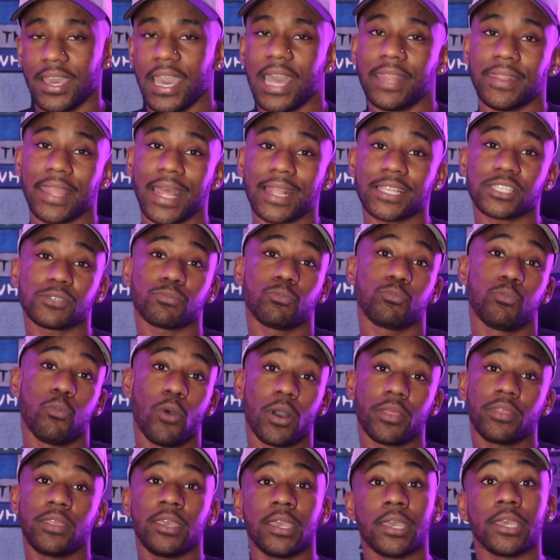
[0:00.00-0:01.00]
And that's
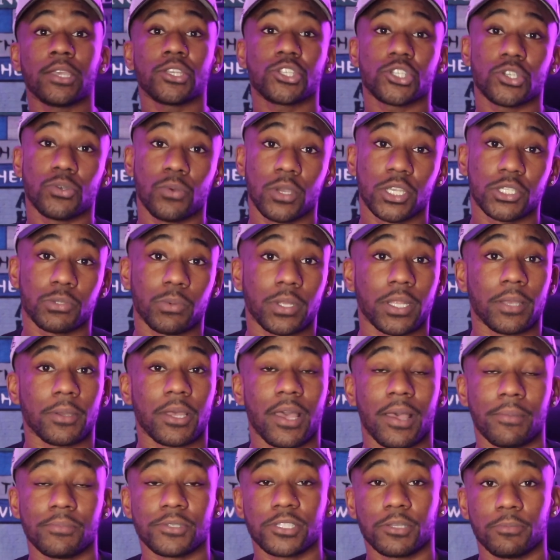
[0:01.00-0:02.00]
what the issue is when it
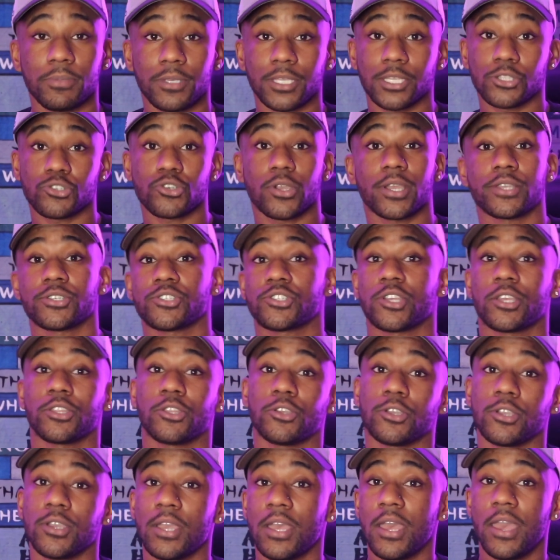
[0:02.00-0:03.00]
comes to being
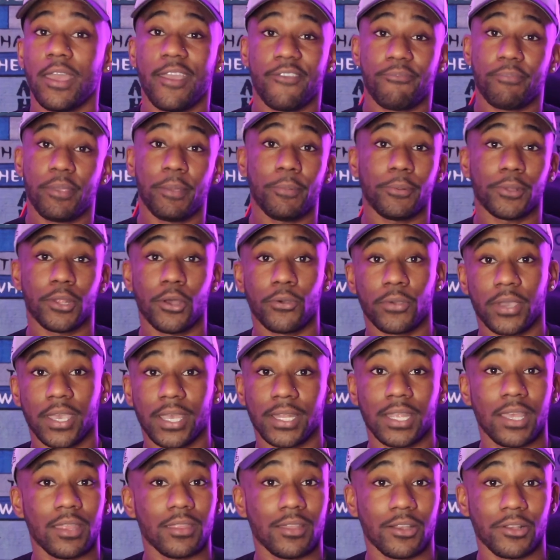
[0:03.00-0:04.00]
transgender. If people don't
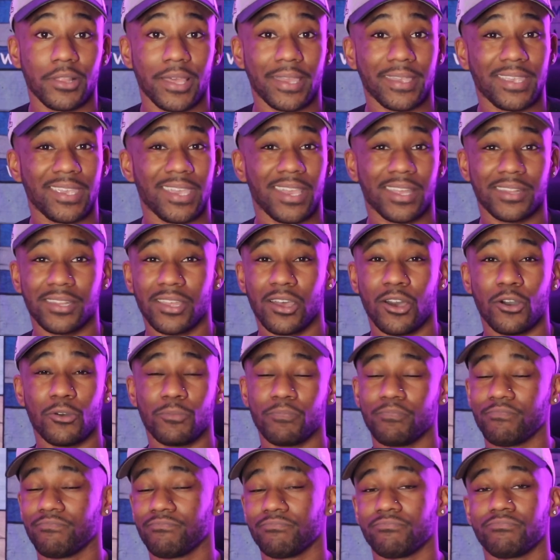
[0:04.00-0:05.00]
get it, they're like, yeah,
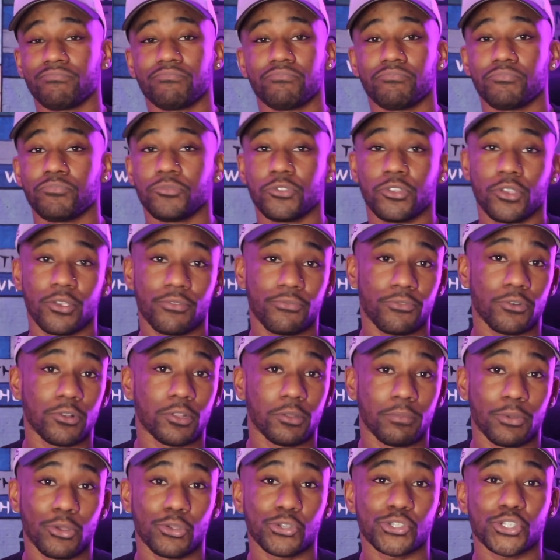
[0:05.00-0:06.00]
no, you're
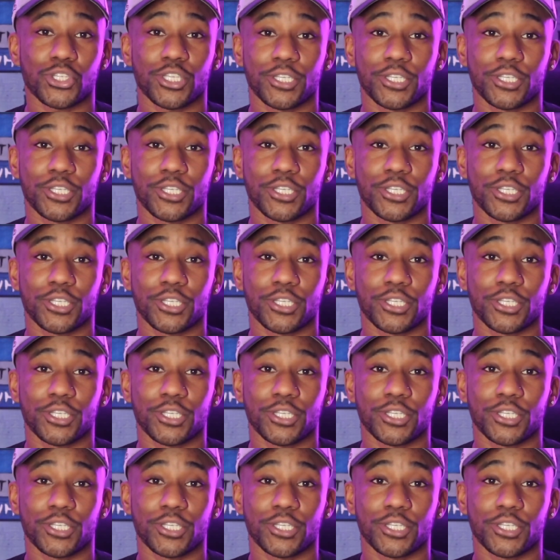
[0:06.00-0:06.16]
full of bull.